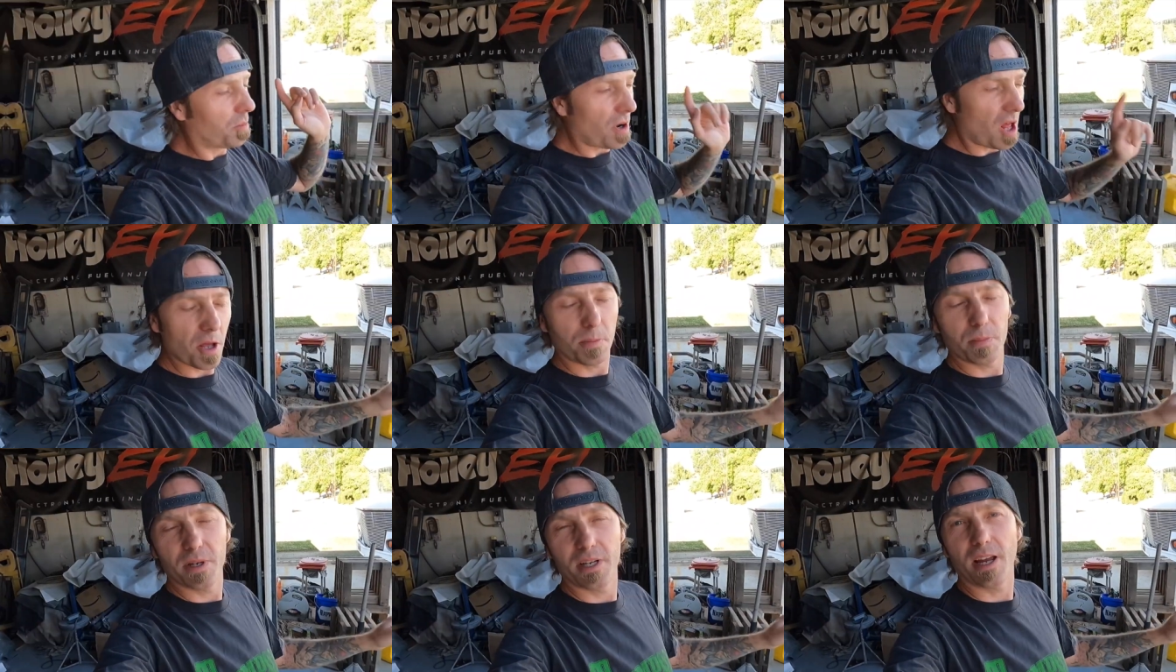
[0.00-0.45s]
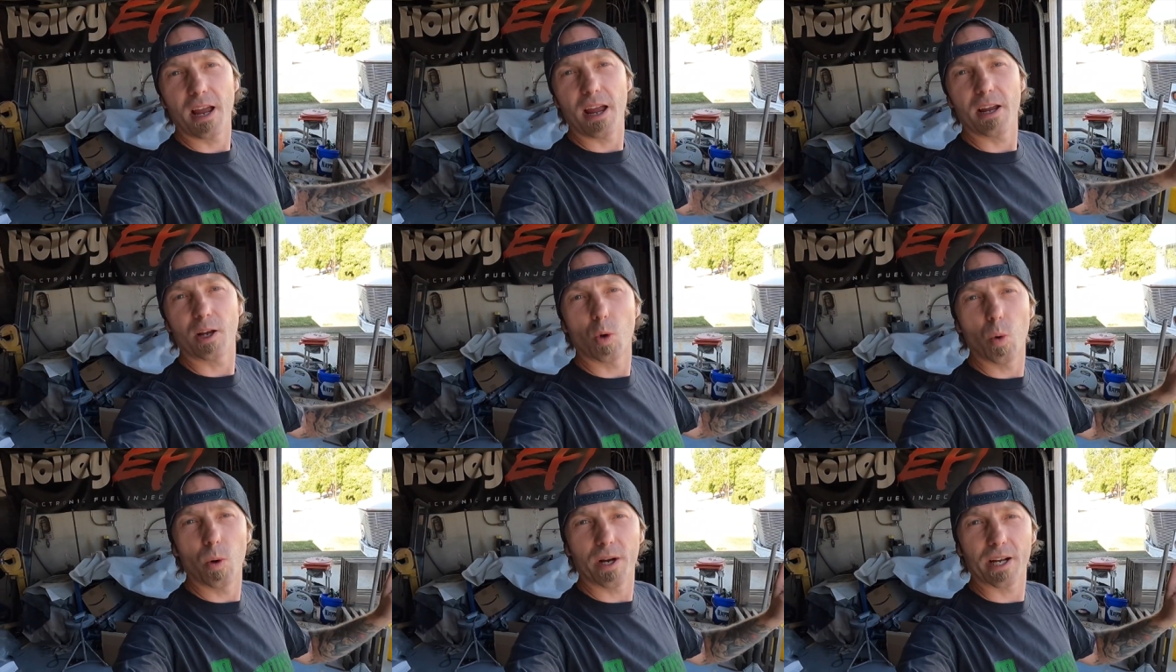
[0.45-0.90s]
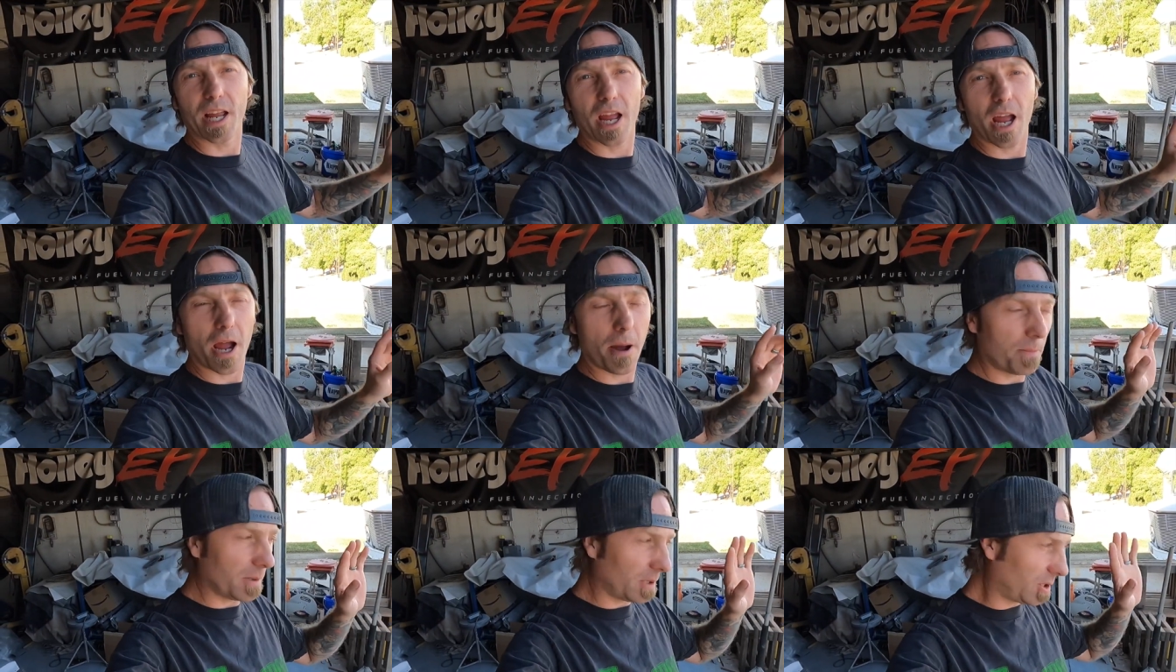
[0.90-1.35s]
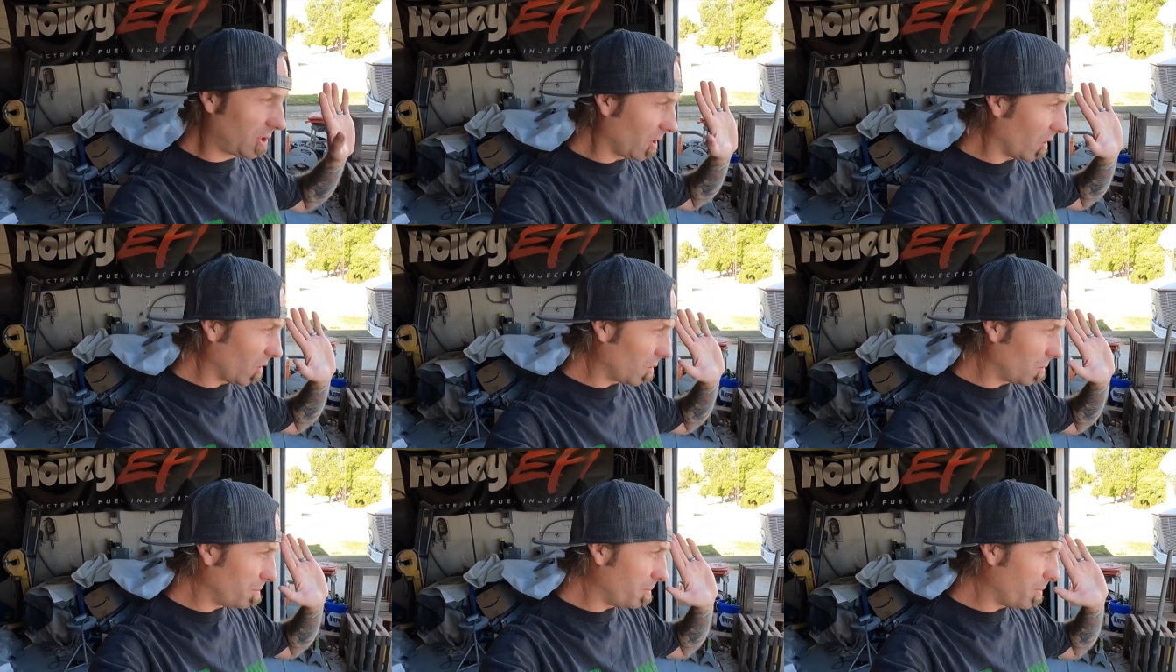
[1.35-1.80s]
probably be a quick
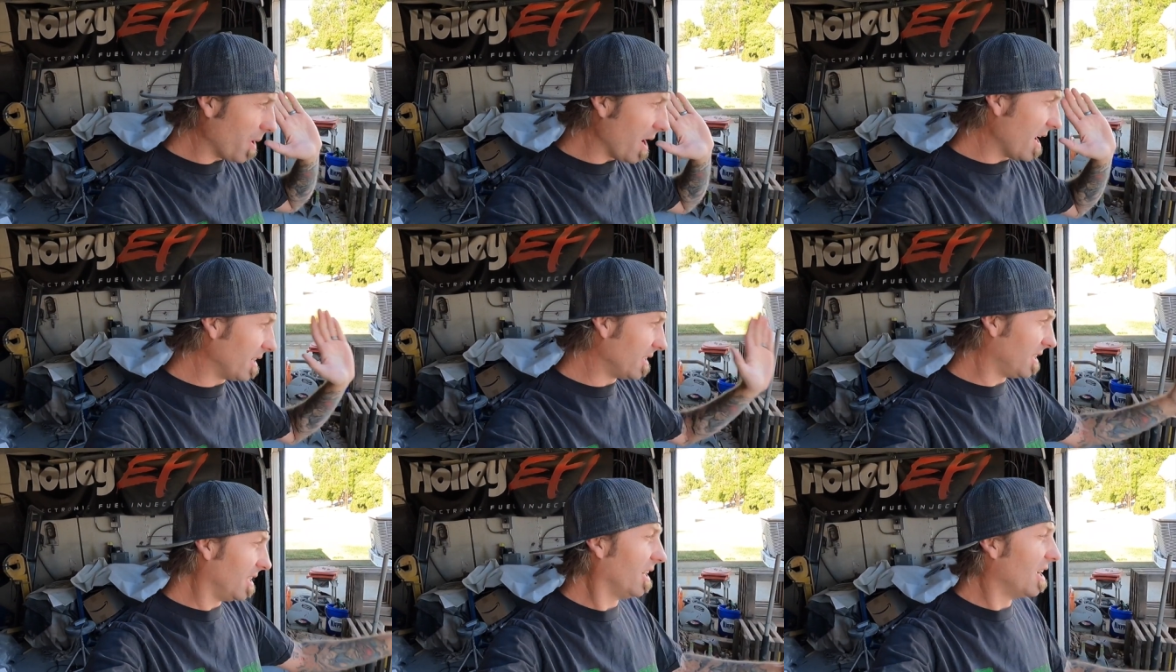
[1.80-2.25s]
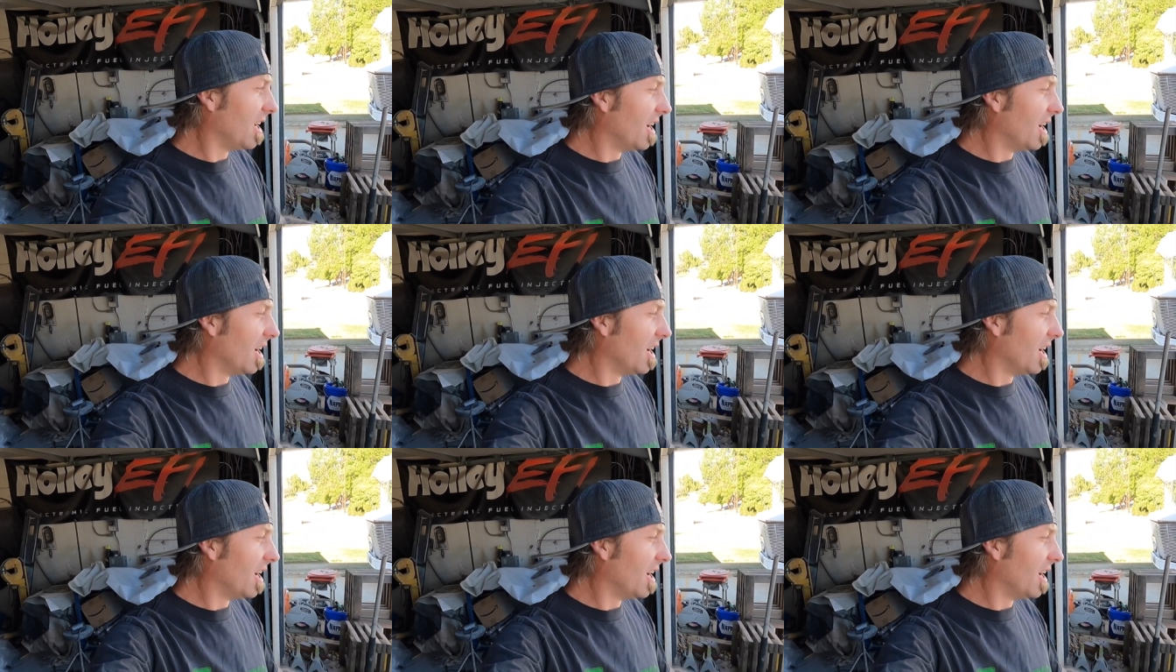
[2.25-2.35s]
episode, but